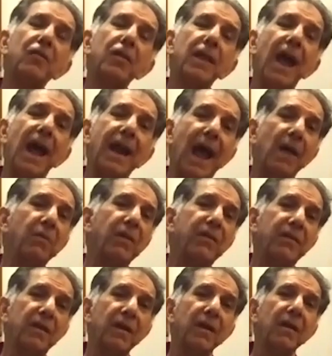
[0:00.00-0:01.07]
to that, I
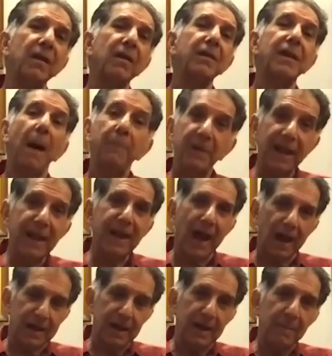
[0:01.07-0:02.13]
was doubly
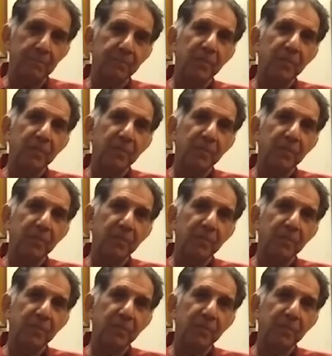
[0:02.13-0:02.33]
lucky.